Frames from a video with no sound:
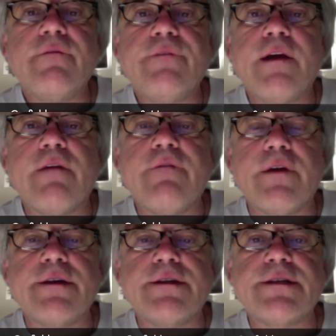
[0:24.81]
very,
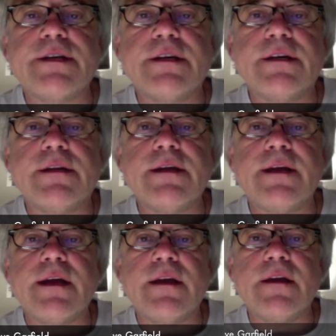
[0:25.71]
very skilled
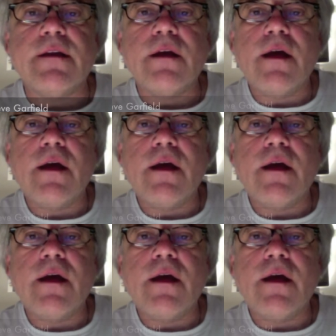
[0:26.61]
in